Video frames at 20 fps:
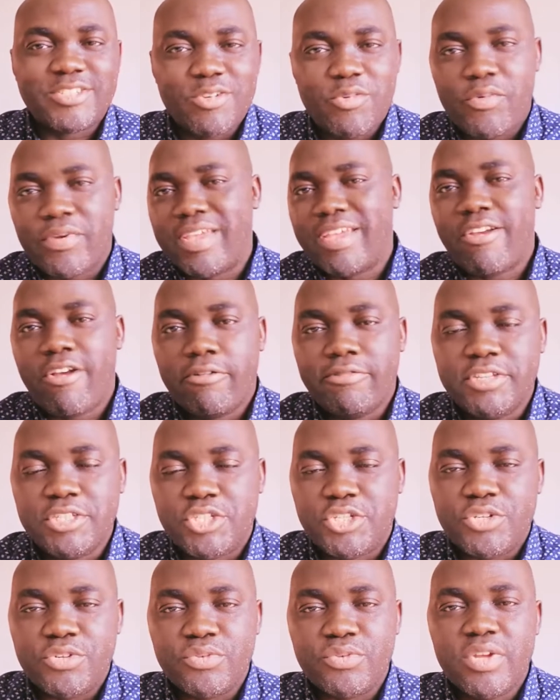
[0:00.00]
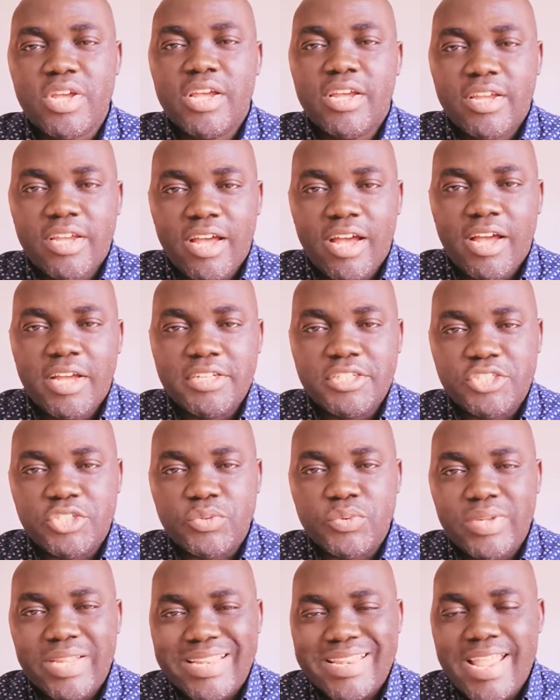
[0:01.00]
So we encourage you
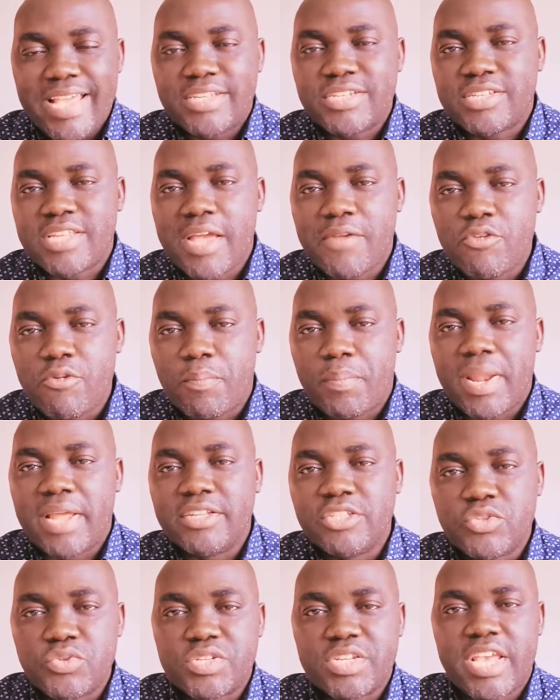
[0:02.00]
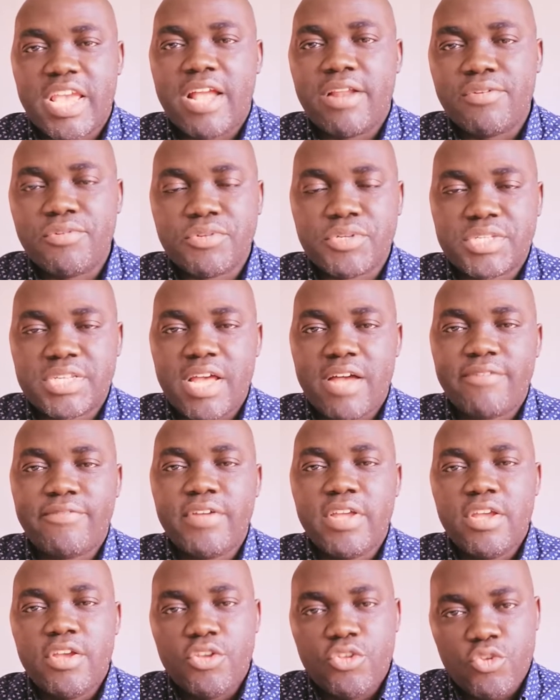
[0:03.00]
to the next time you plan to scale
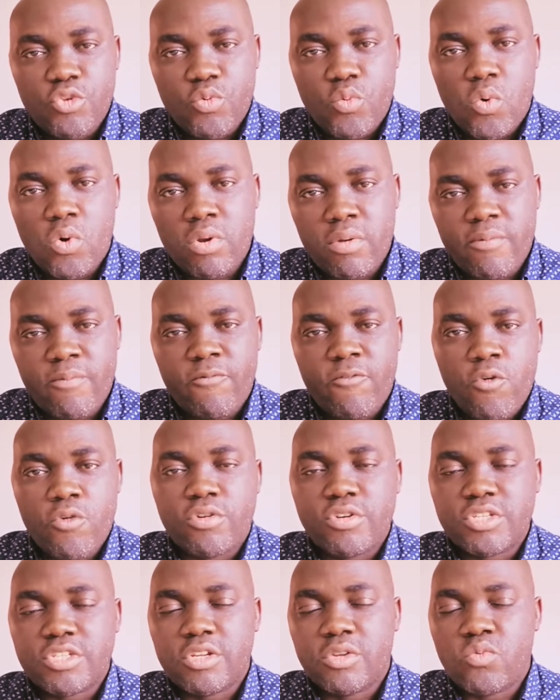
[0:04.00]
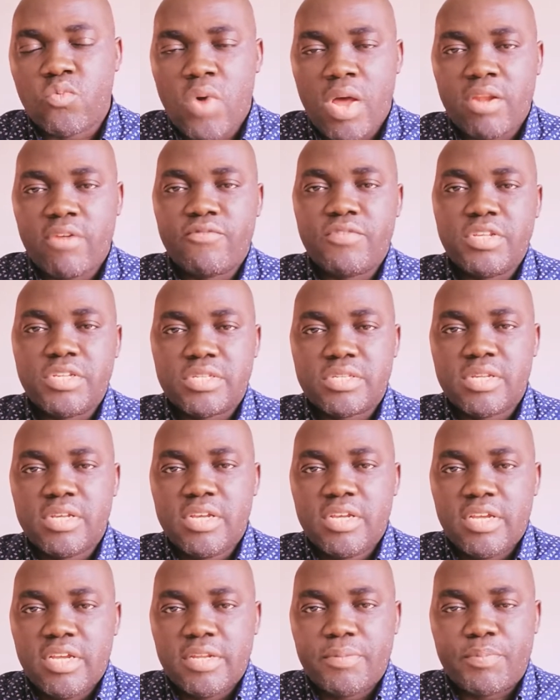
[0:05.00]
yourself, you want to focus on one of these